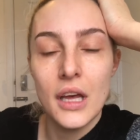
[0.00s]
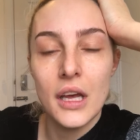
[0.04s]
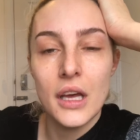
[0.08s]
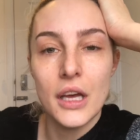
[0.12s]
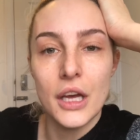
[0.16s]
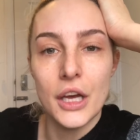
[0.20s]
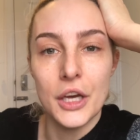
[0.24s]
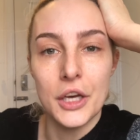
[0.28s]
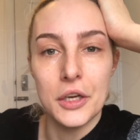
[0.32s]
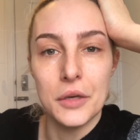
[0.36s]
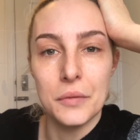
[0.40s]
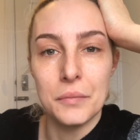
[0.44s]

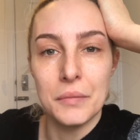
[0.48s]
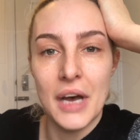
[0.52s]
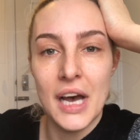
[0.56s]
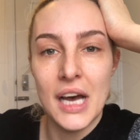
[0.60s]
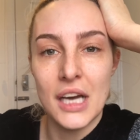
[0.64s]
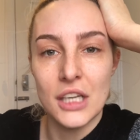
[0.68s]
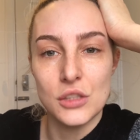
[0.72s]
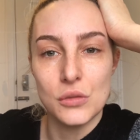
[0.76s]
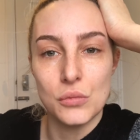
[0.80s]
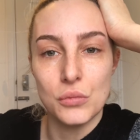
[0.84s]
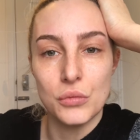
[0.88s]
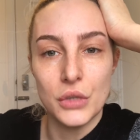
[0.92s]
I
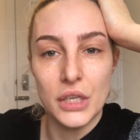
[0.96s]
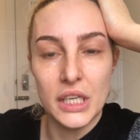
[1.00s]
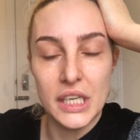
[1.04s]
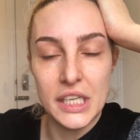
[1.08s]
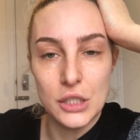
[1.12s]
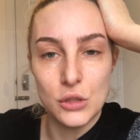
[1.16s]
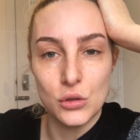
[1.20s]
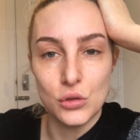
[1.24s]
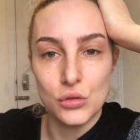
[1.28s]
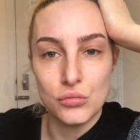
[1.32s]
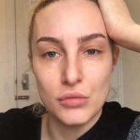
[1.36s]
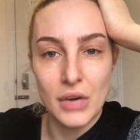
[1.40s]
had a really
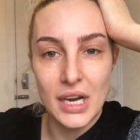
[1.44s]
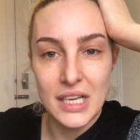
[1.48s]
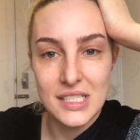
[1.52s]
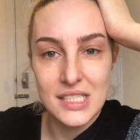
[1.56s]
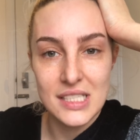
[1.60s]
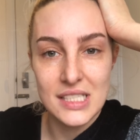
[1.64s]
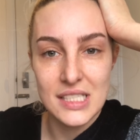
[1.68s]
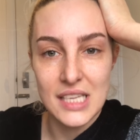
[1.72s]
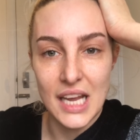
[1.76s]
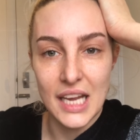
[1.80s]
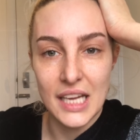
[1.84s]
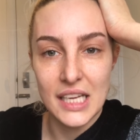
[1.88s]
good
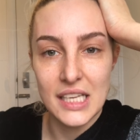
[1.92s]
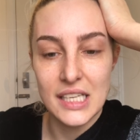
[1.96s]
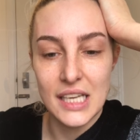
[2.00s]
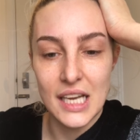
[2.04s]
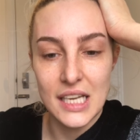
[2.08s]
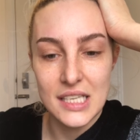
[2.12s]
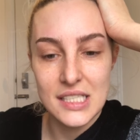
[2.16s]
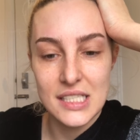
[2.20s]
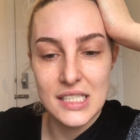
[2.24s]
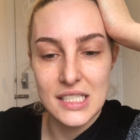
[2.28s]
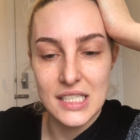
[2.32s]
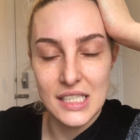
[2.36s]
rest day
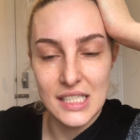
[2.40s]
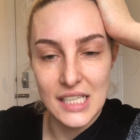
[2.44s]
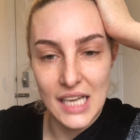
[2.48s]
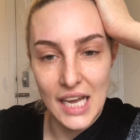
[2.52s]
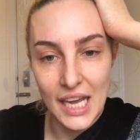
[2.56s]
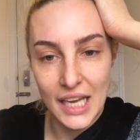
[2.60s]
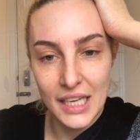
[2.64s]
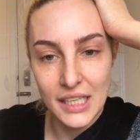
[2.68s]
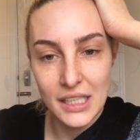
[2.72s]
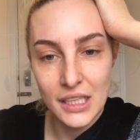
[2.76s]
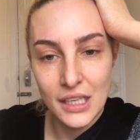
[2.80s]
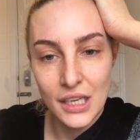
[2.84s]

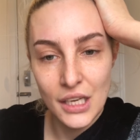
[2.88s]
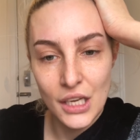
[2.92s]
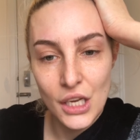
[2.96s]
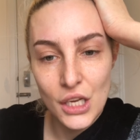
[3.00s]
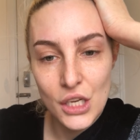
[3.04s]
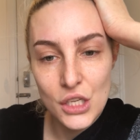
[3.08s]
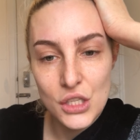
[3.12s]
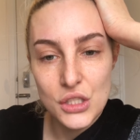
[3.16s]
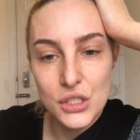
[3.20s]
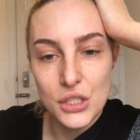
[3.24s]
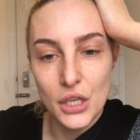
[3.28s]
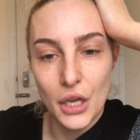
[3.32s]
yesterday,
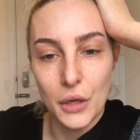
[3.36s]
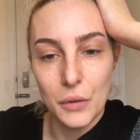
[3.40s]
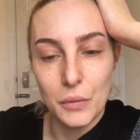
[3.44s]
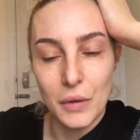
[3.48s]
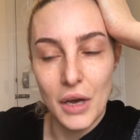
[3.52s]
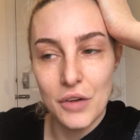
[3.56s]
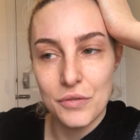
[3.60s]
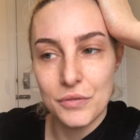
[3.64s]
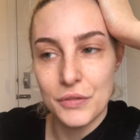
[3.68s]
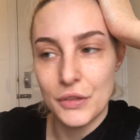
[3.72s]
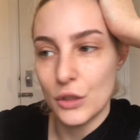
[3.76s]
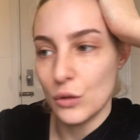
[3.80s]
so
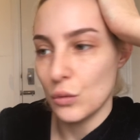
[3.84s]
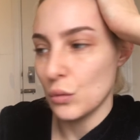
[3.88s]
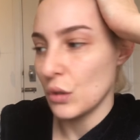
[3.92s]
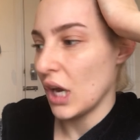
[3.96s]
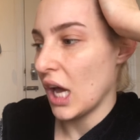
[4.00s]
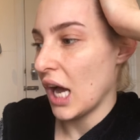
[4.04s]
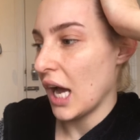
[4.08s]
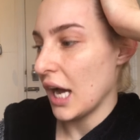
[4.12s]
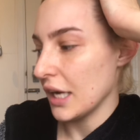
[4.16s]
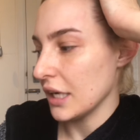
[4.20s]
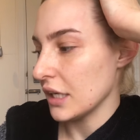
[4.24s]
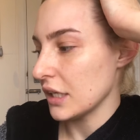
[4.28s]
I feel
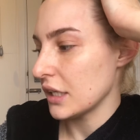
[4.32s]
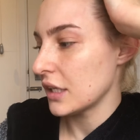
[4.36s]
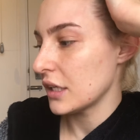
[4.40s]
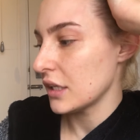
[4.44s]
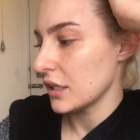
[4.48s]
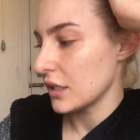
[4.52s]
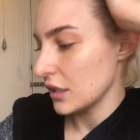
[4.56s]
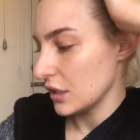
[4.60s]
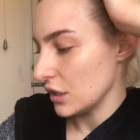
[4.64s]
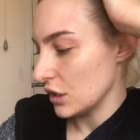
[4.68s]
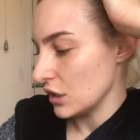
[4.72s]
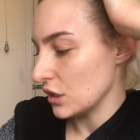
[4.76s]
like,
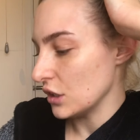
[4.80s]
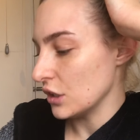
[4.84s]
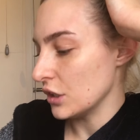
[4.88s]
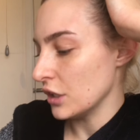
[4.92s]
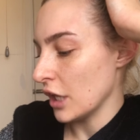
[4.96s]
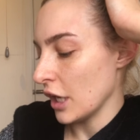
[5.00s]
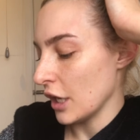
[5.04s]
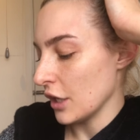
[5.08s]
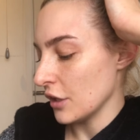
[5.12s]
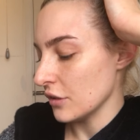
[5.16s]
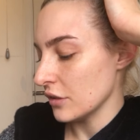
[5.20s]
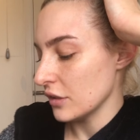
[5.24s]

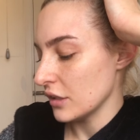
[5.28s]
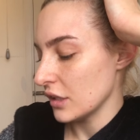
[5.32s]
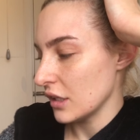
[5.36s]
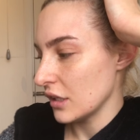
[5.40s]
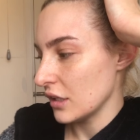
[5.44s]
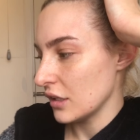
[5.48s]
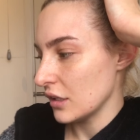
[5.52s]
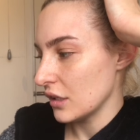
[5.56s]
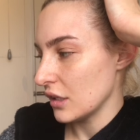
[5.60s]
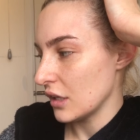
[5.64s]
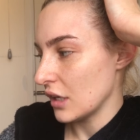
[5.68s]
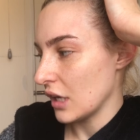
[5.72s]

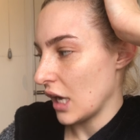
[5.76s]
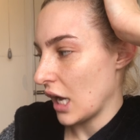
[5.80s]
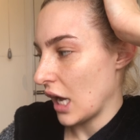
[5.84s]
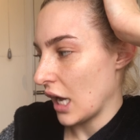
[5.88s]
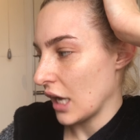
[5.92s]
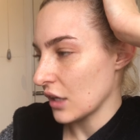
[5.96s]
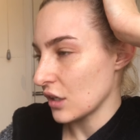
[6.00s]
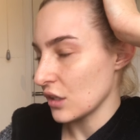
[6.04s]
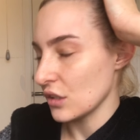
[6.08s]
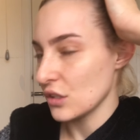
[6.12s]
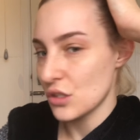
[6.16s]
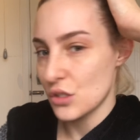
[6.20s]
I
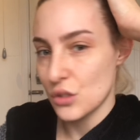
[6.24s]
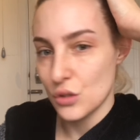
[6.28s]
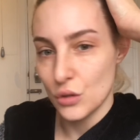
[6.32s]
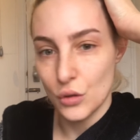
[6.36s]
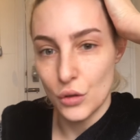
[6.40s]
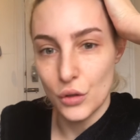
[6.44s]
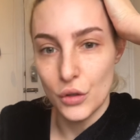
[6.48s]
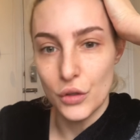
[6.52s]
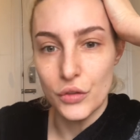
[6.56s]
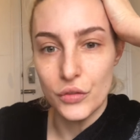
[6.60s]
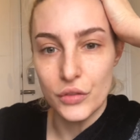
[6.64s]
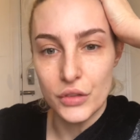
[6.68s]
can
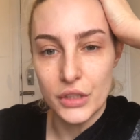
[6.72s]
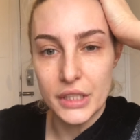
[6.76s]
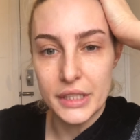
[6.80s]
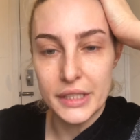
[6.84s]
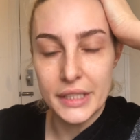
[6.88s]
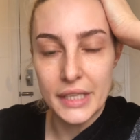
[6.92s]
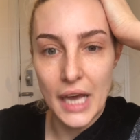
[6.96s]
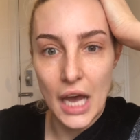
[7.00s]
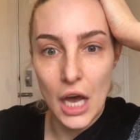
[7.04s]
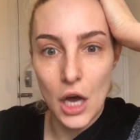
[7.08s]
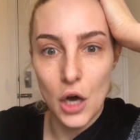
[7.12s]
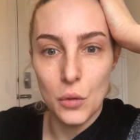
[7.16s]
sort of
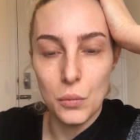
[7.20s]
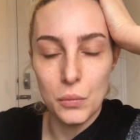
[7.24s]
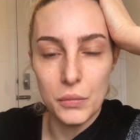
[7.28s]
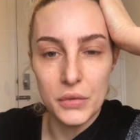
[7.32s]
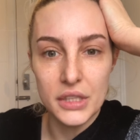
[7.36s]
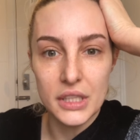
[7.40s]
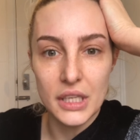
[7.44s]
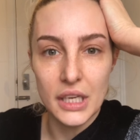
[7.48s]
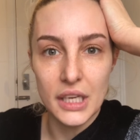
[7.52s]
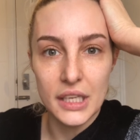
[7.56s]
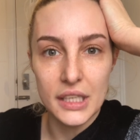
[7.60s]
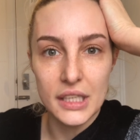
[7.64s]
get on
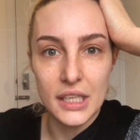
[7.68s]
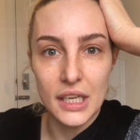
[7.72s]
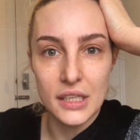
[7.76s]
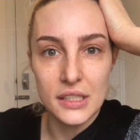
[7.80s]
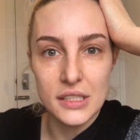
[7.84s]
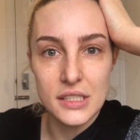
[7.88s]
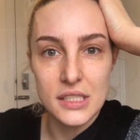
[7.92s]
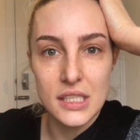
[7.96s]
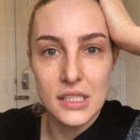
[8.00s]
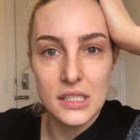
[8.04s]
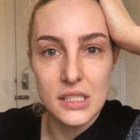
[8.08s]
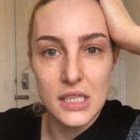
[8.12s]
with it again
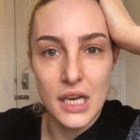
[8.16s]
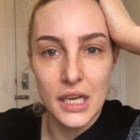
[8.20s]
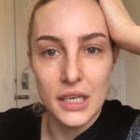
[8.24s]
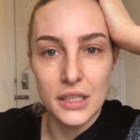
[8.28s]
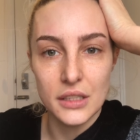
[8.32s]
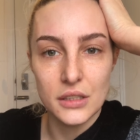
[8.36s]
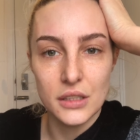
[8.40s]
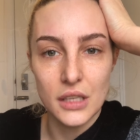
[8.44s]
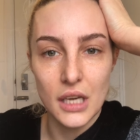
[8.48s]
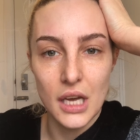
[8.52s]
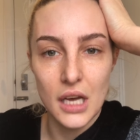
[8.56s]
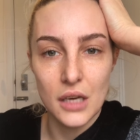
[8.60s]

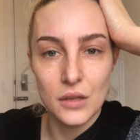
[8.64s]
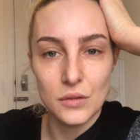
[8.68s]
today.